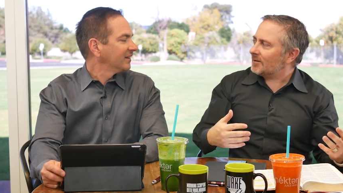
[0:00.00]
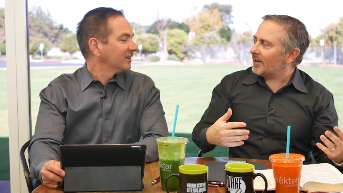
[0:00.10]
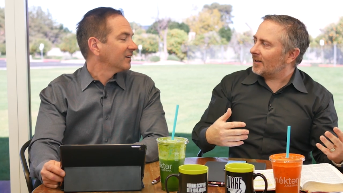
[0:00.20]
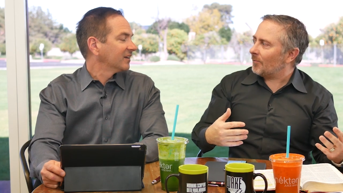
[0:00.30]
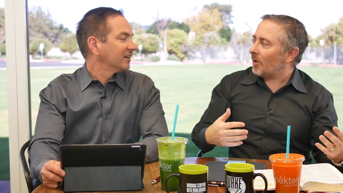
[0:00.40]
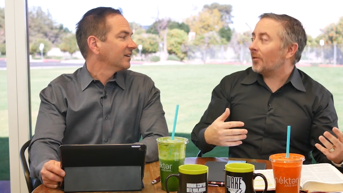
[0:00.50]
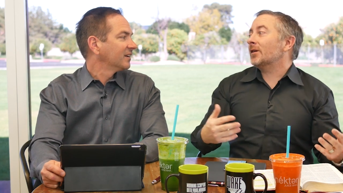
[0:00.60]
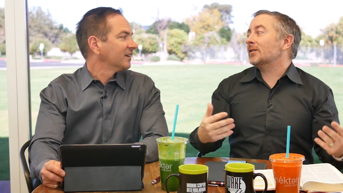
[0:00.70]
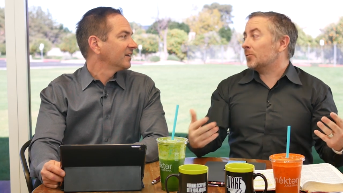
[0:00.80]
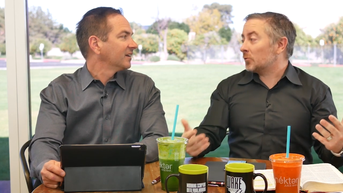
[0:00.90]
Speaker 1: tell him all
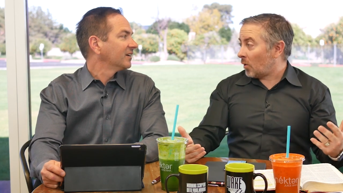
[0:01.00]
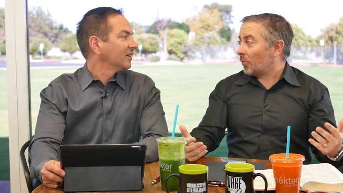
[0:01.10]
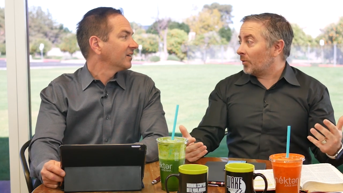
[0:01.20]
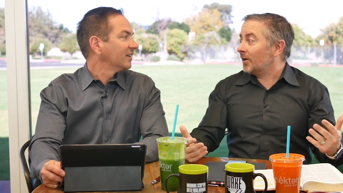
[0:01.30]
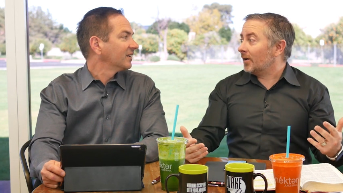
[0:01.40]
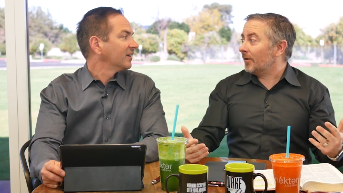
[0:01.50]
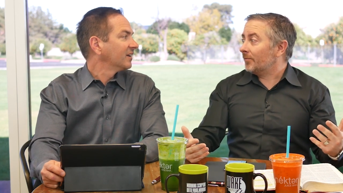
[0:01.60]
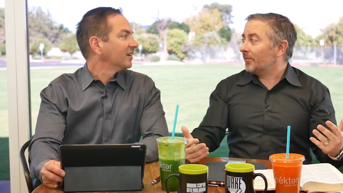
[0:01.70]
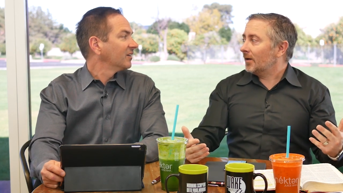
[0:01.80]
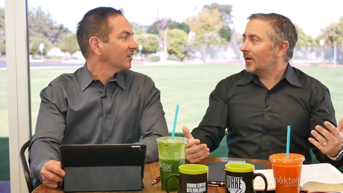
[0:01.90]
the things that was wrong with
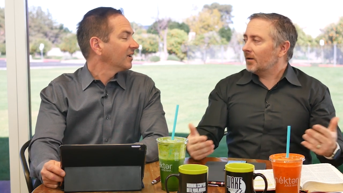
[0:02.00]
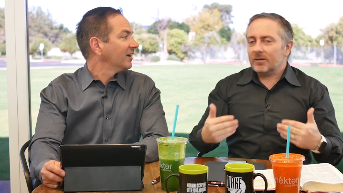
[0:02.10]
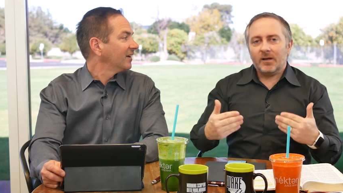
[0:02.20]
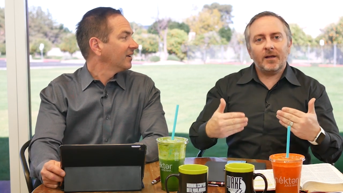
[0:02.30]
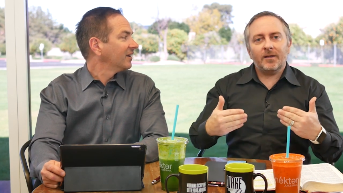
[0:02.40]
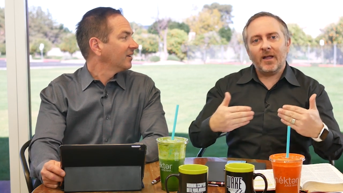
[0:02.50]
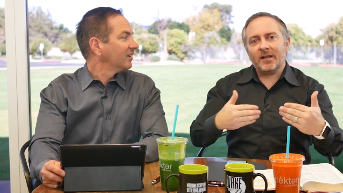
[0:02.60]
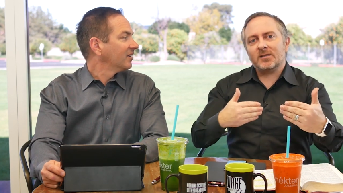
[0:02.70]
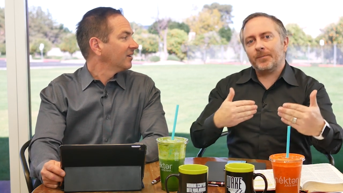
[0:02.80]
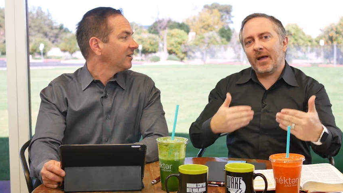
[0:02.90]
him. Yeah. And
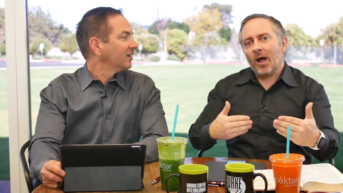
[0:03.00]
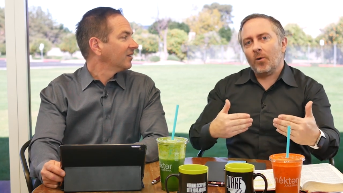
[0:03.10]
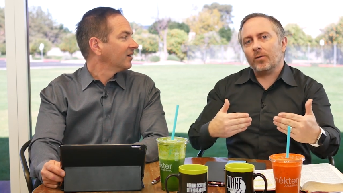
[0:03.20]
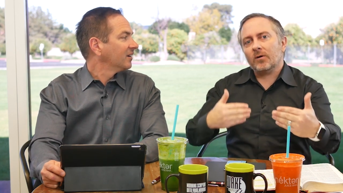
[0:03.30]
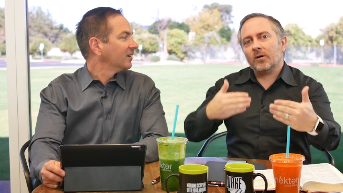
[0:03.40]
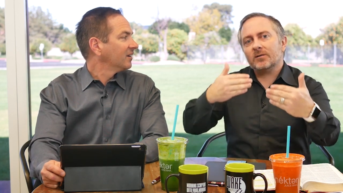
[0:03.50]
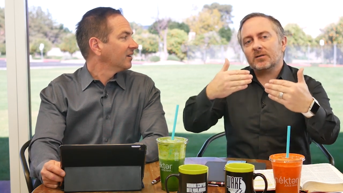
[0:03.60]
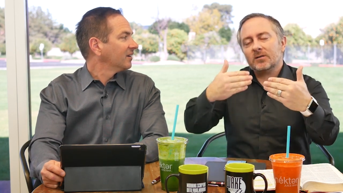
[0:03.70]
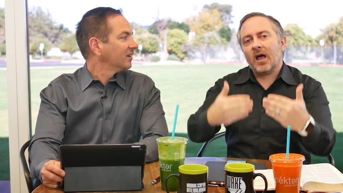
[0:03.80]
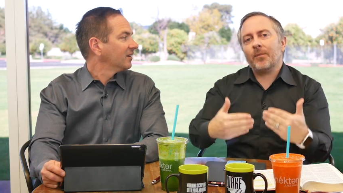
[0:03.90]
that's the power of
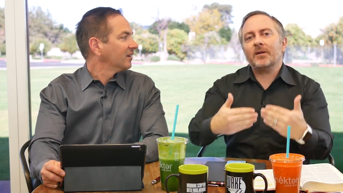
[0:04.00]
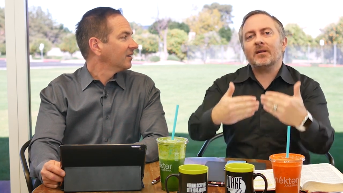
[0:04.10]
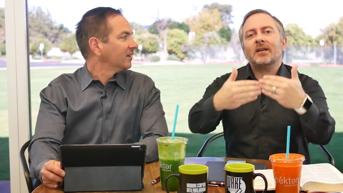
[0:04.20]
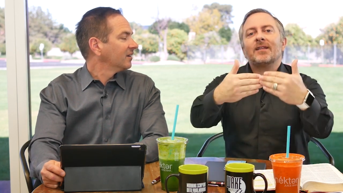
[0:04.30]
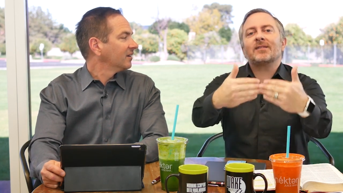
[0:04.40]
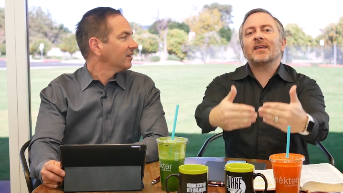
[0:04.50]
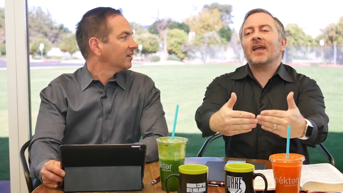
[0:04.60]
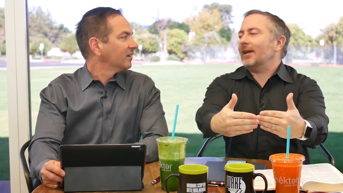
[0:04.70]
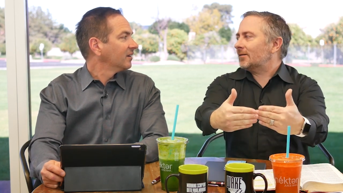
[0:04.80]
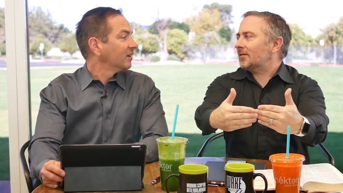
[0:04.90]
stopping it at the
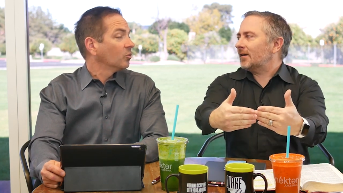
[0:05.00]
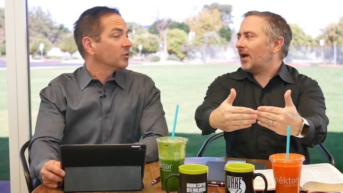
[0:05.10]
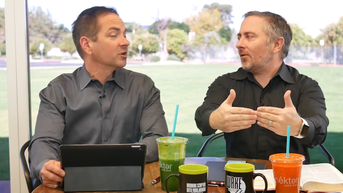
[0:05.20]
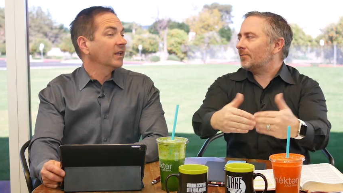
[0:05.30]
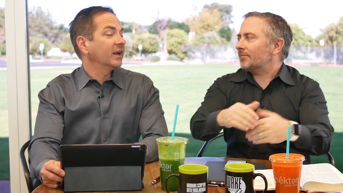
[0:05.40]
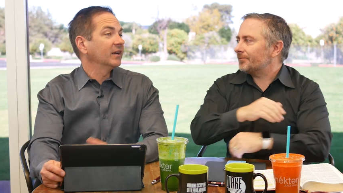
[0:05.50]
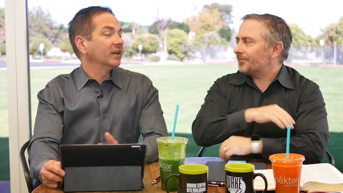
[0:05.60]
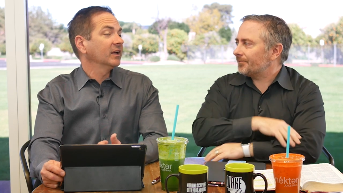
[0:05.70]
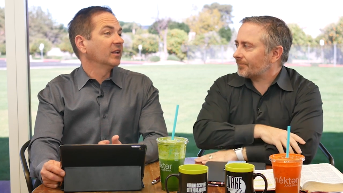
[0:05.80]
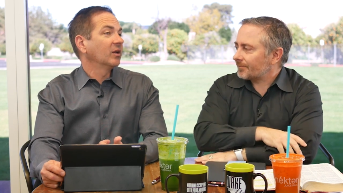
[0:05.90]
gate. Now, when you
Speaker 2: let it
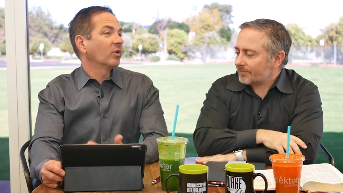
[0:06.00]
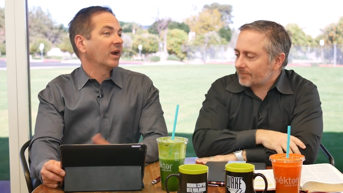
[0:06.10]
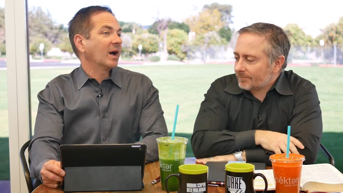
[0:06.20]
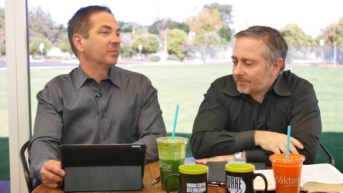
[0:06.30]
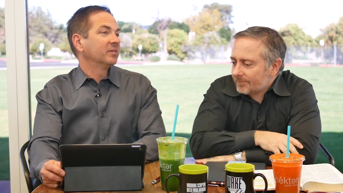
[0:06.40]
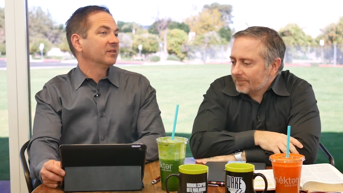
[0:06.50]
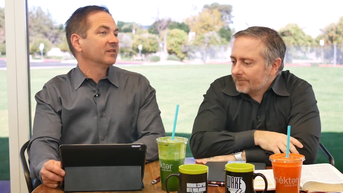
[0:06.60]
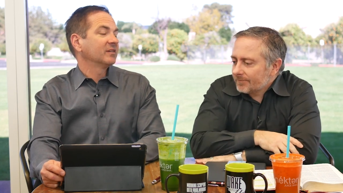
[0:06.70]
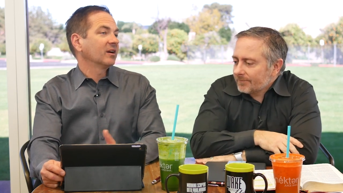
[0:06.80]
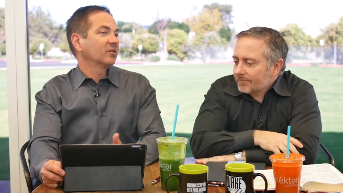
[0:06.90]
in, then what happens
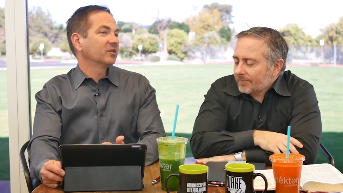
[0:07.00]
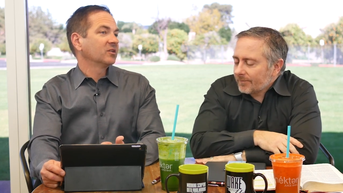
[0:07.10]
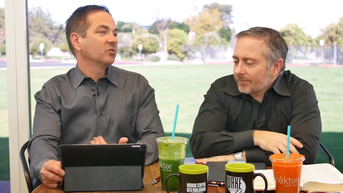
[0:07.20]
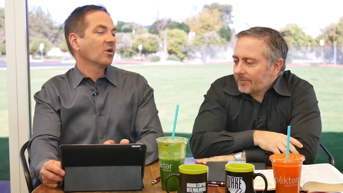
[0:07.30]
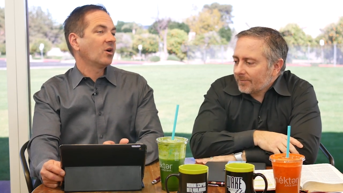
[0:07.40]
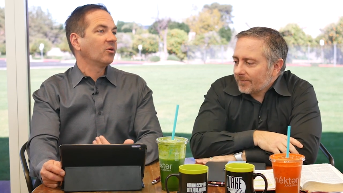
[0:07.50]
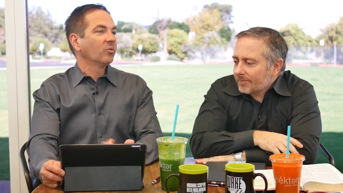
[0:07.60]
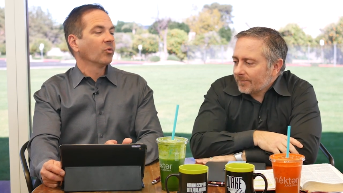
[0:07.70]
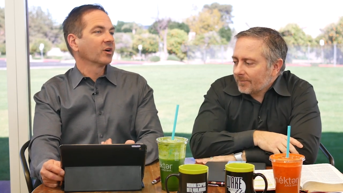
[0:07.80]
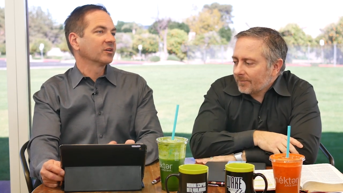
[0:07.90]
is not only you're
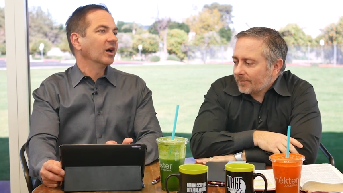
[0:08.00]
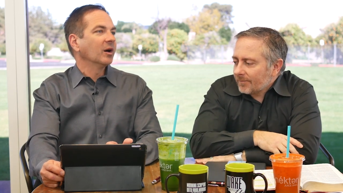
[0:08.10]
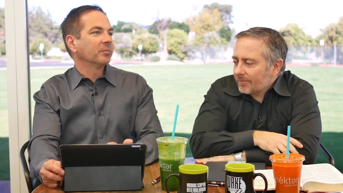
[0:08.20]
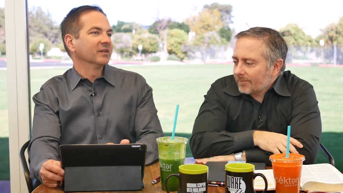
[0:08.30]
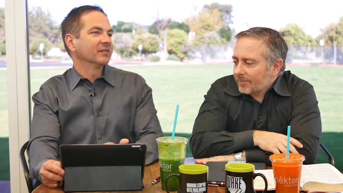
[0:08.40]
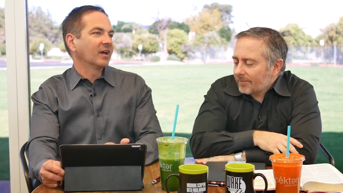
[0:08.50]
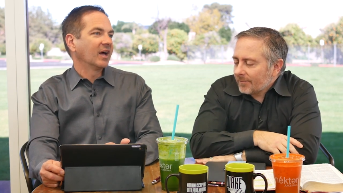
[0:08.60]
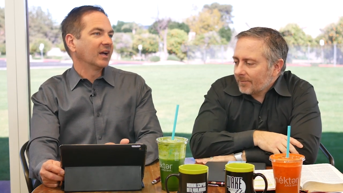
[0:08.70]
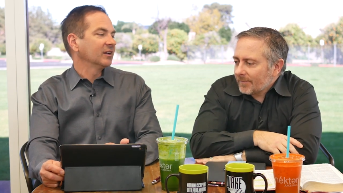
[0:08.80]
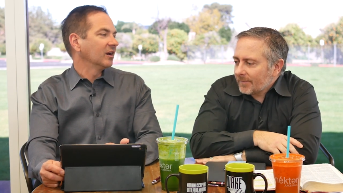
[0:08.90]
all worked up
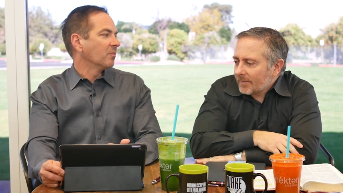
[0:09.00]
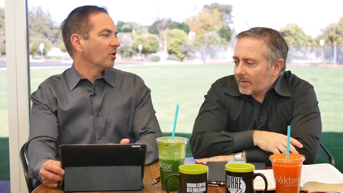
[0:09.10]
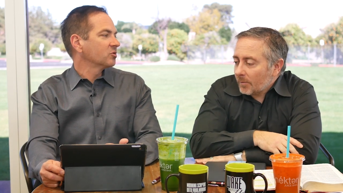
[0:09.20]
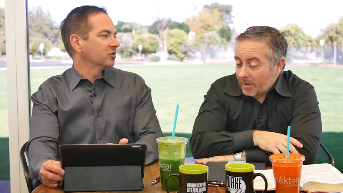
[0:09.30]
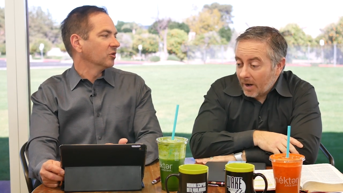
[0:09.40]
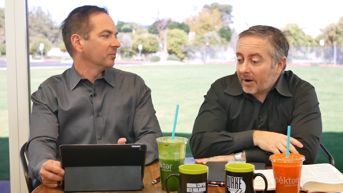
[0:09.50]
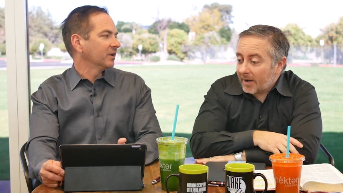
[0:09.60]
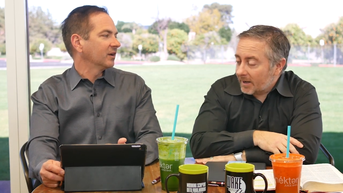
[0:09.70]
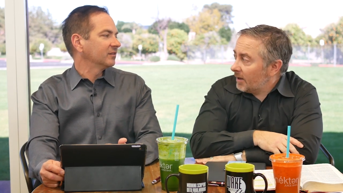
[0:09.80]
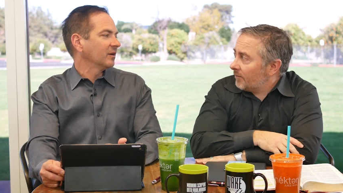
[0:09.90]
inside and
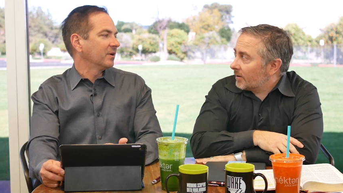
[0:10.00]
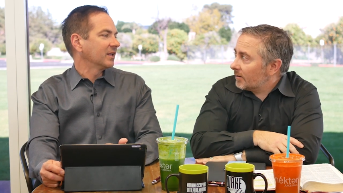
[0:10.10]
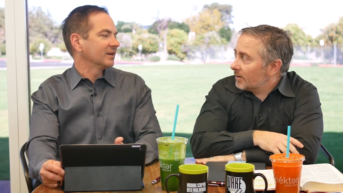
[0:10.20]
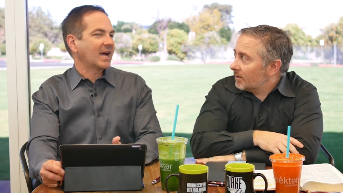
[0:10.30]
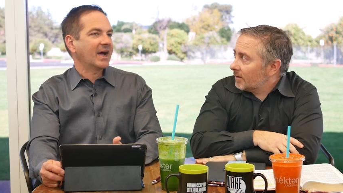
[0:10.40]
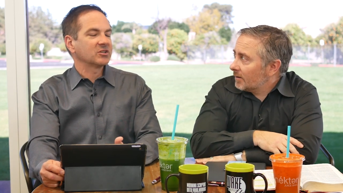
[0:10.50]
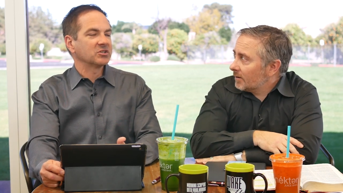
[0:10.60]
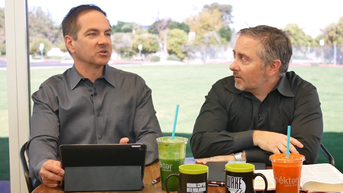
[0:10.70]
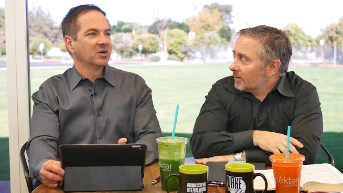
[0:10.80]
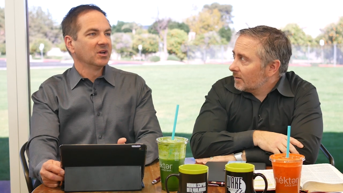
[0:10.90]
emotional because somebody
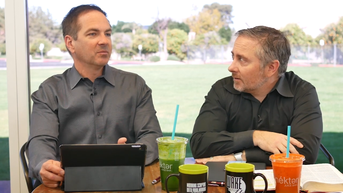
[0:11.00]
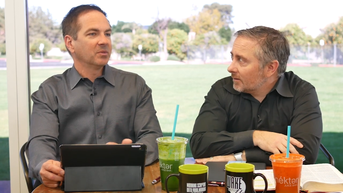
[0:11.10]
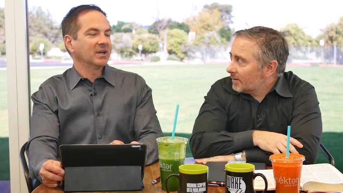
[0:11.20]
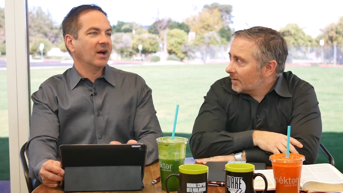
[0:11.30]
attacked you, but